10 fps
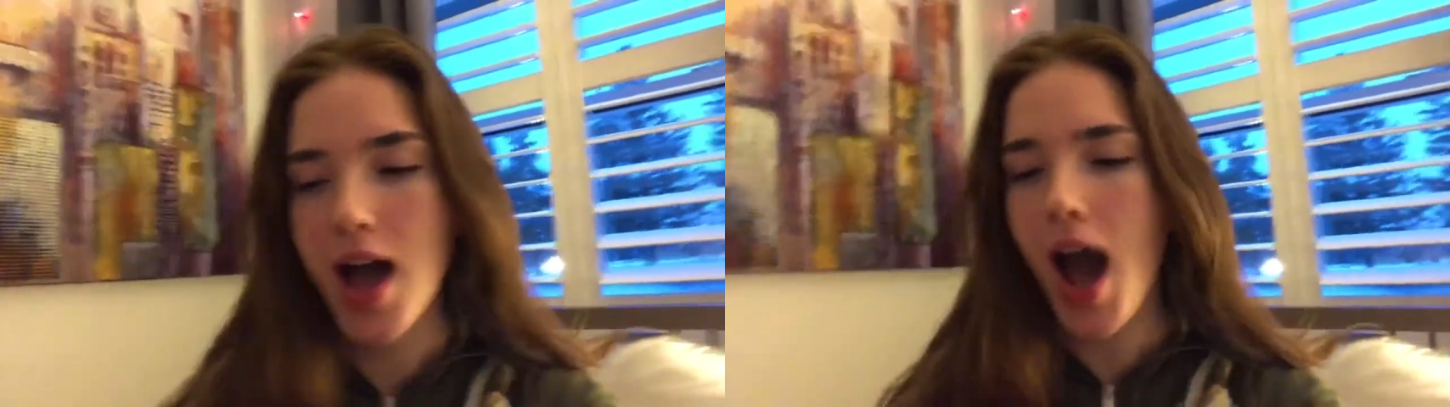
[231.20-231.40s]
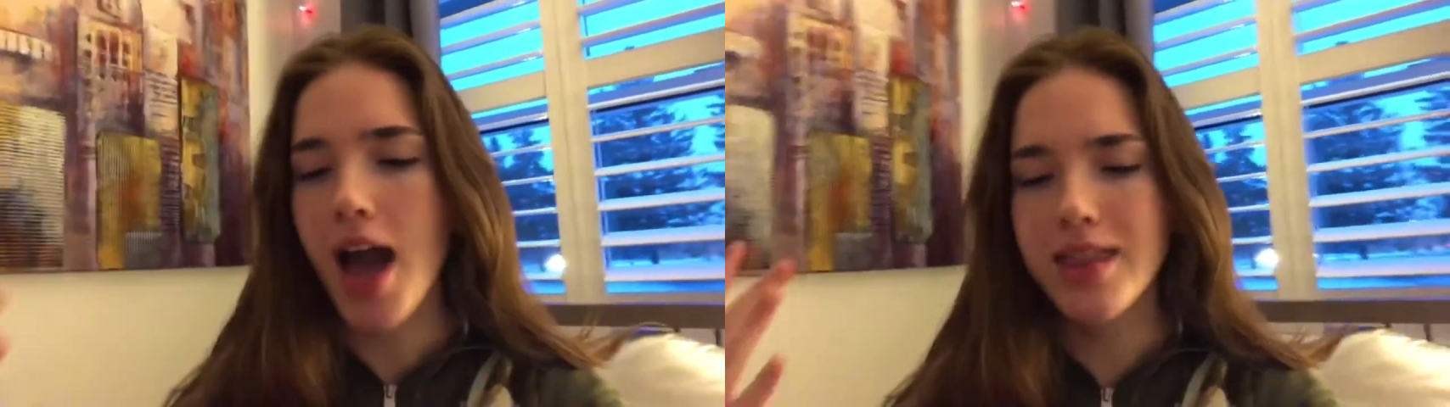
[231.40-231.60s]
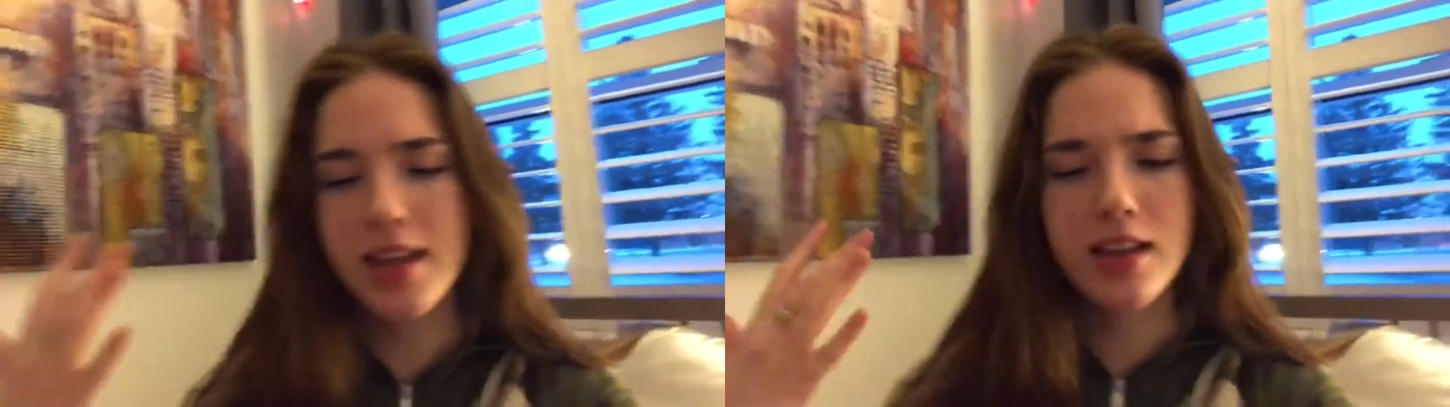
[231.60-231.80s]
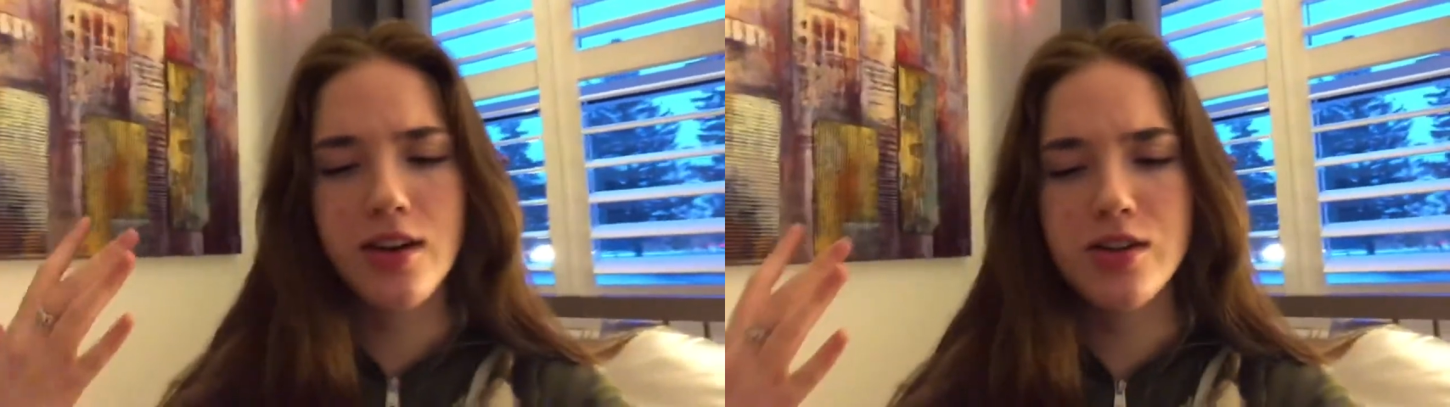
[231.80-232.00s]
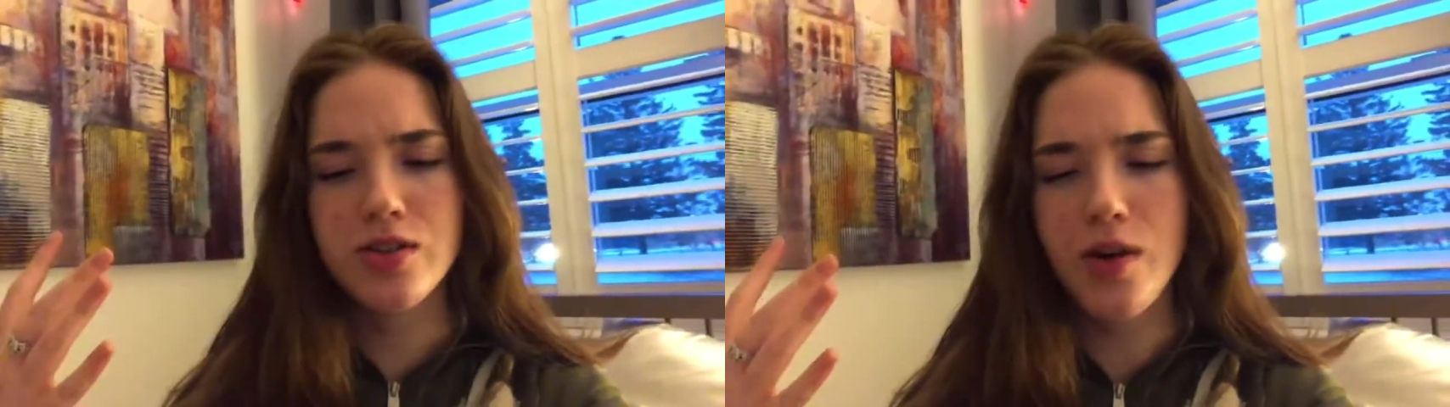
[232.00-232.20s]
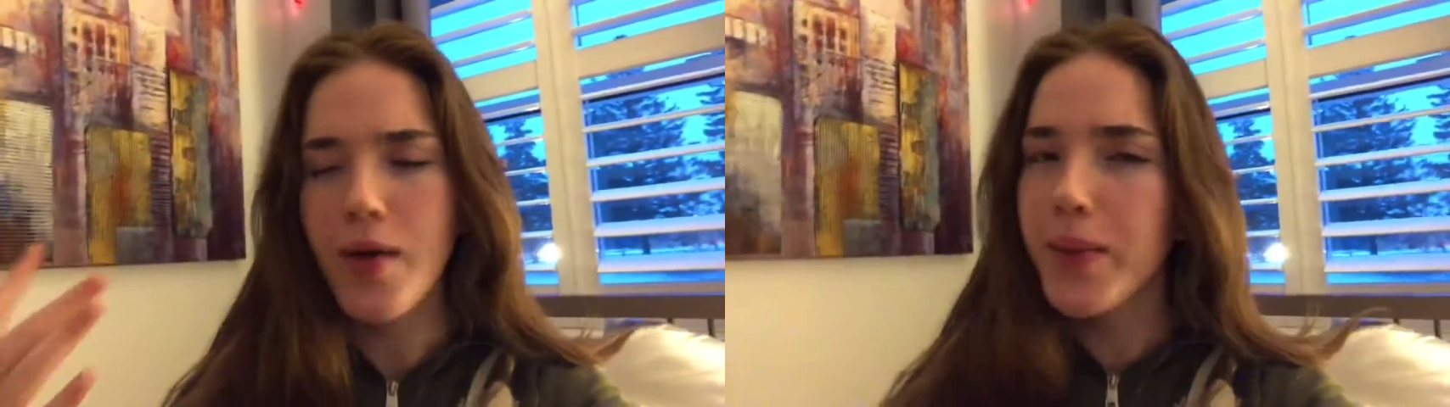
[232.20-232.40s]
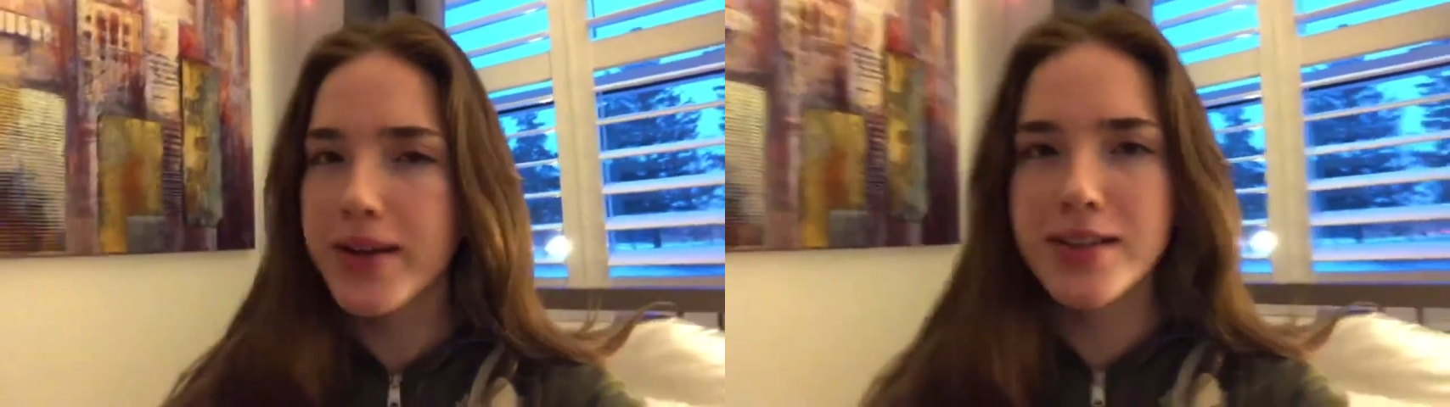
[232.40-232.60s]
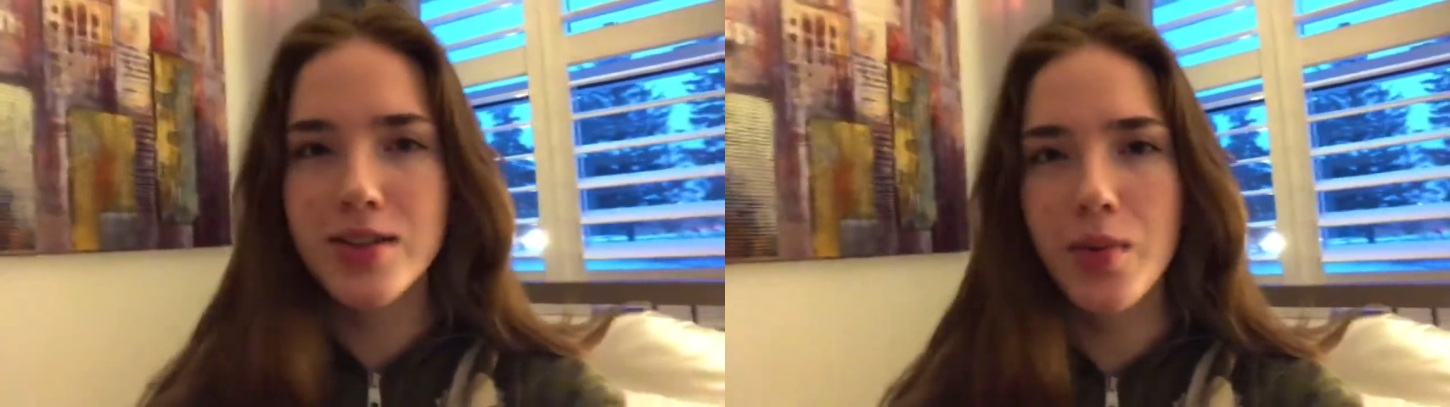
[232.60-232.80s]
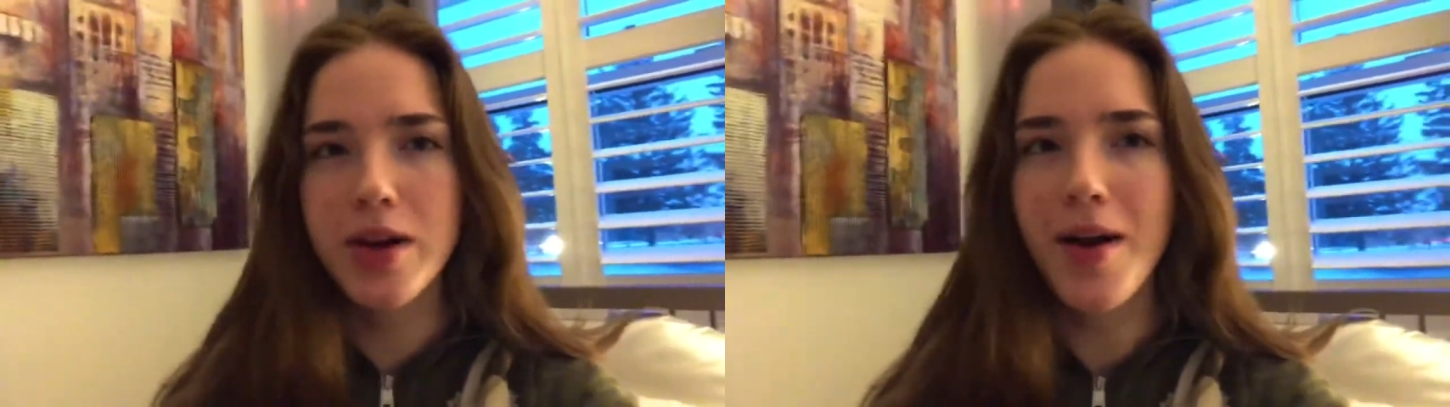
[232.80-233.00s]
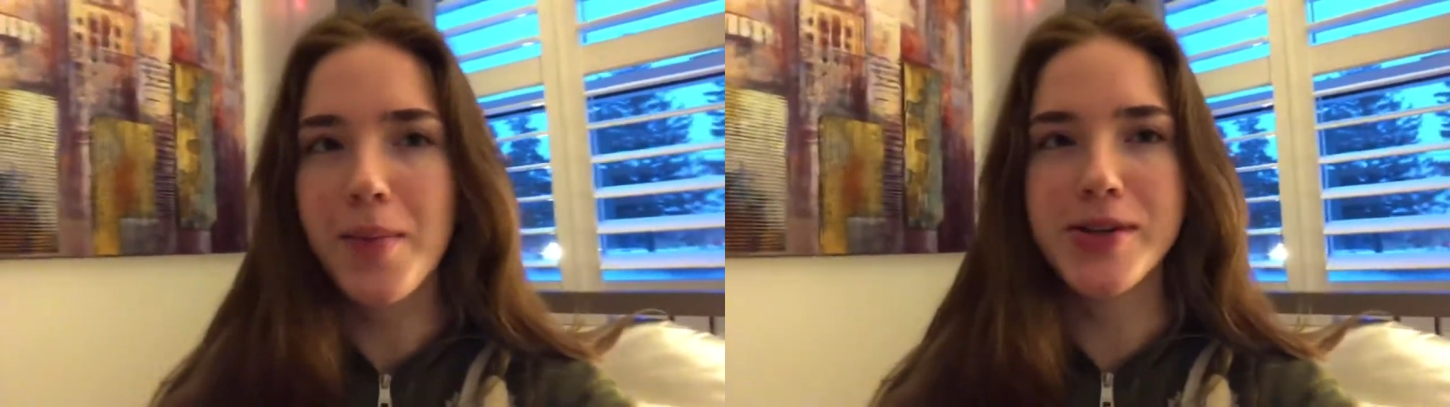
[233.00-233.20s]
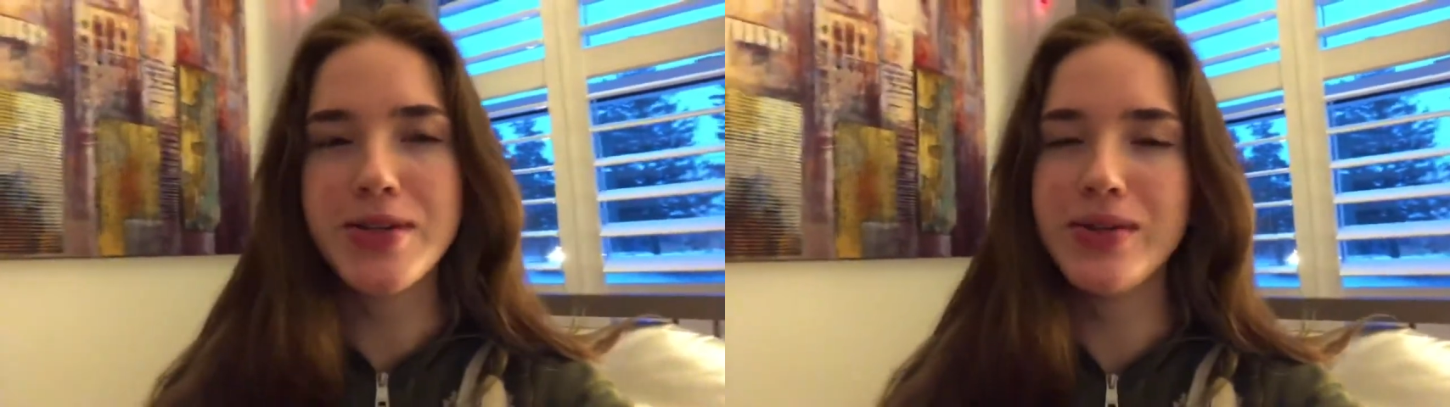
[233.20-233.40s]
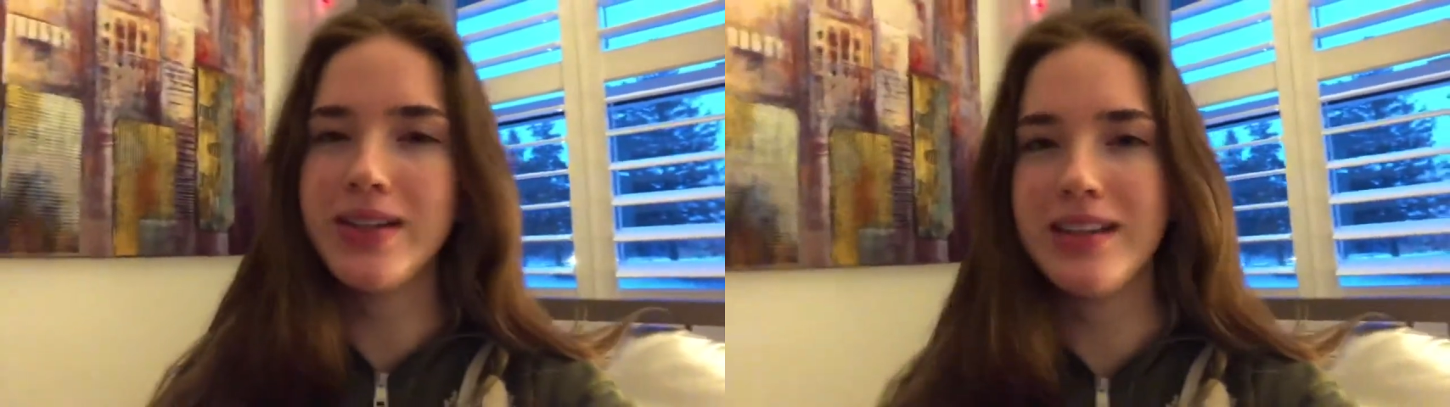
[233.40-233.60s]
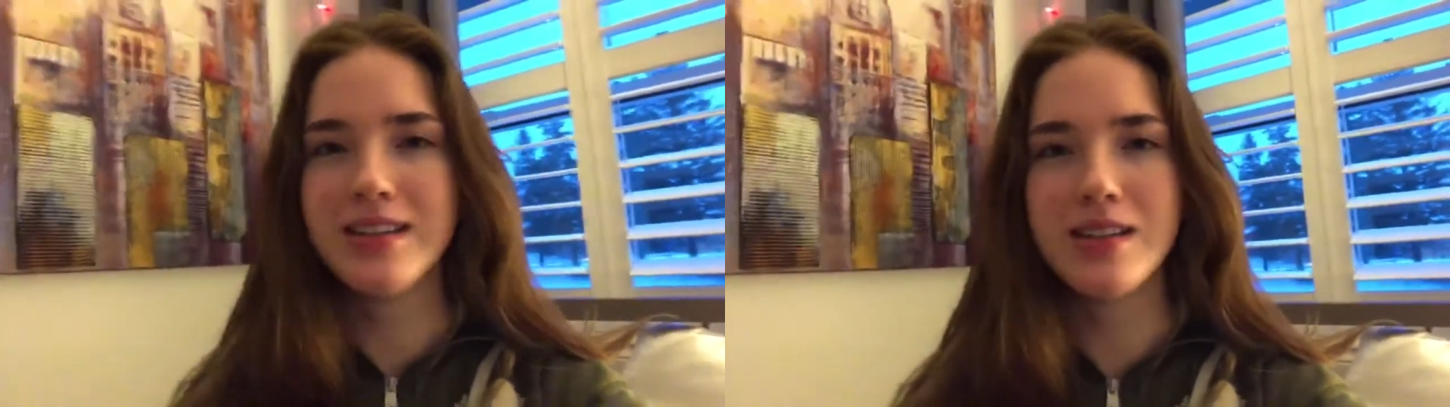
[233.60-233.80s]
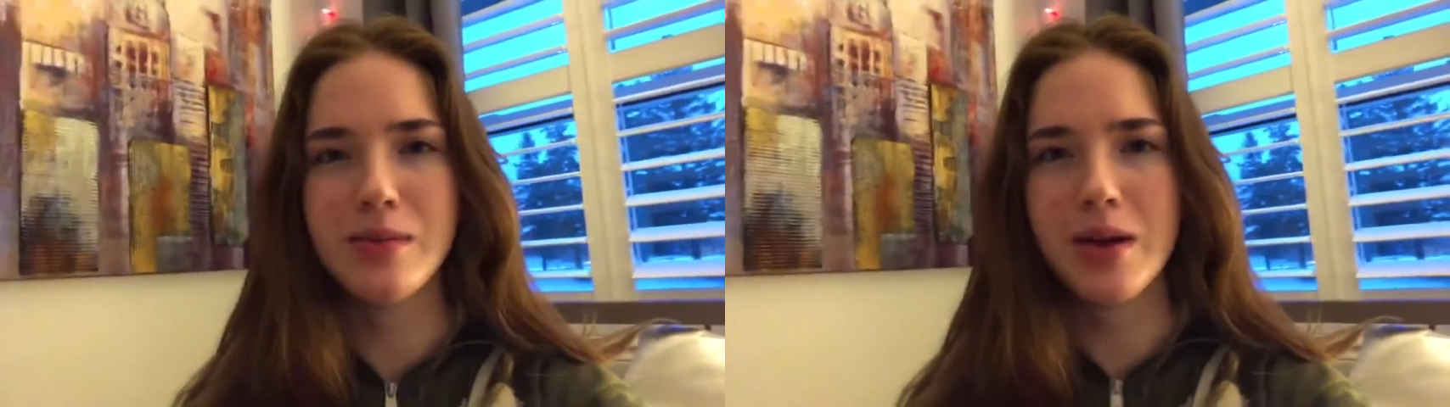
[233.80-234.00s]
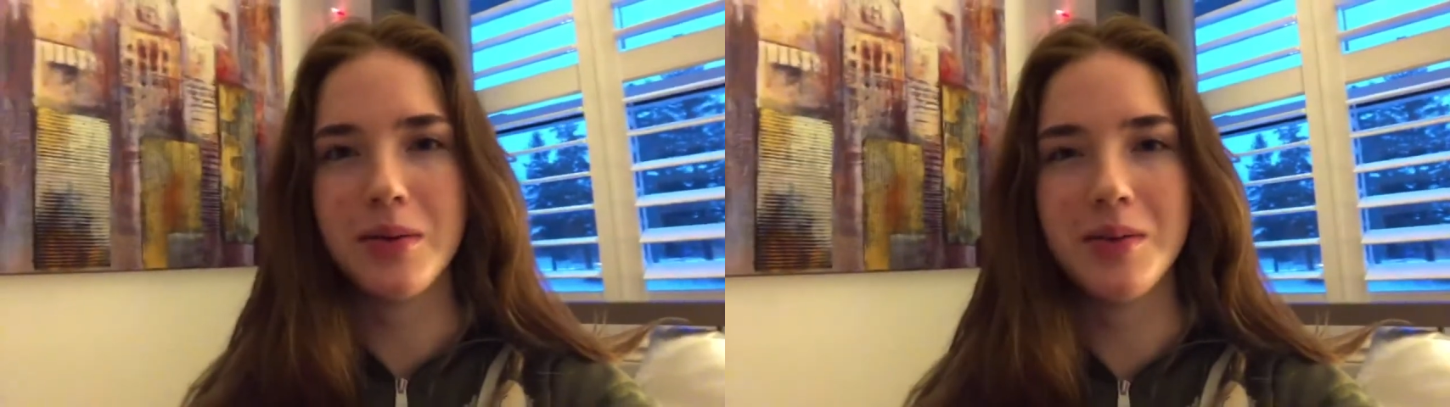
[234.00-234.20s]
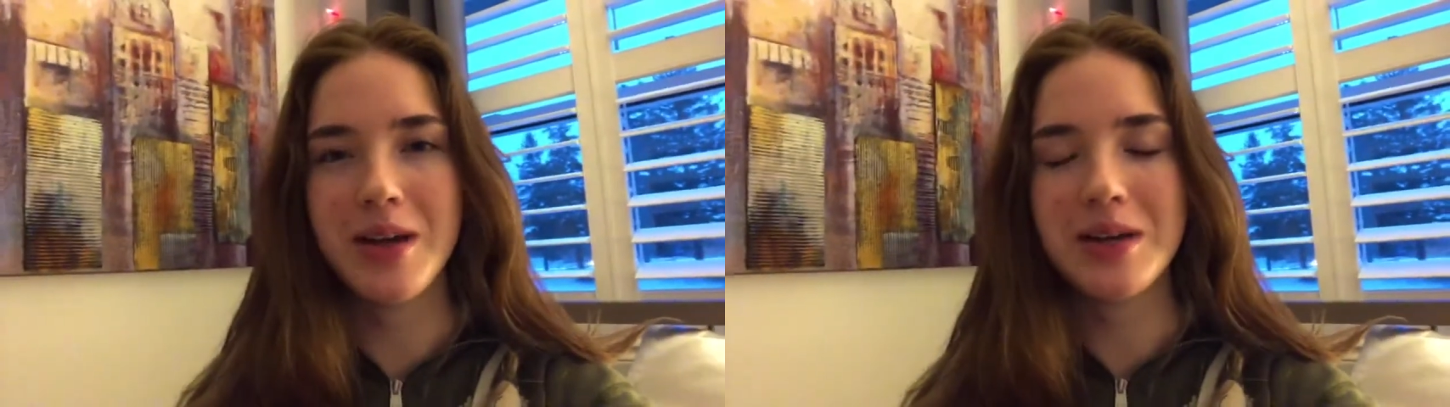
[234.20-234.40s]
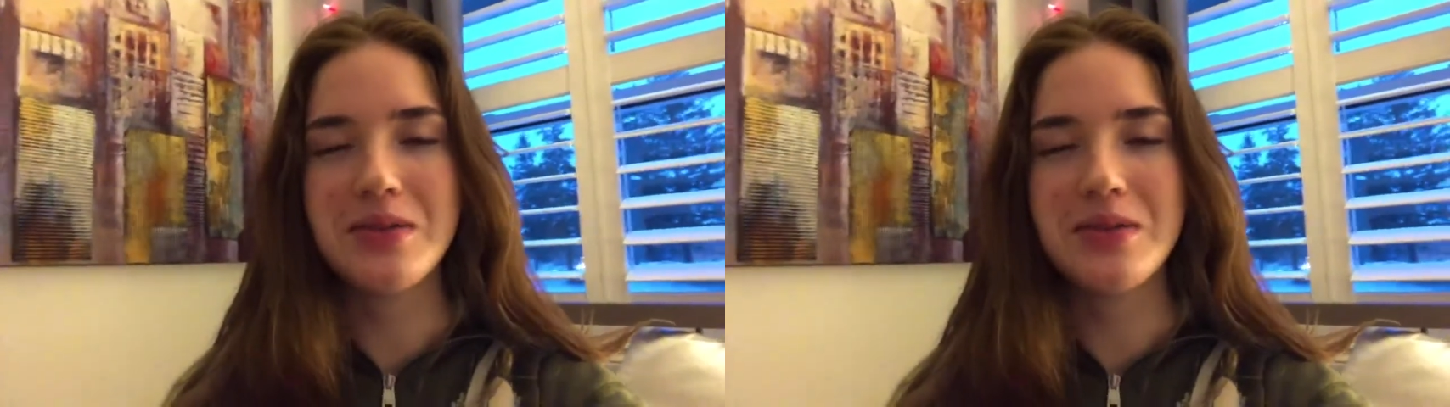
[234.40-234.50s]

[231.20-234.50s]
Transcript: I think there are just always so many opportunities to be able to make new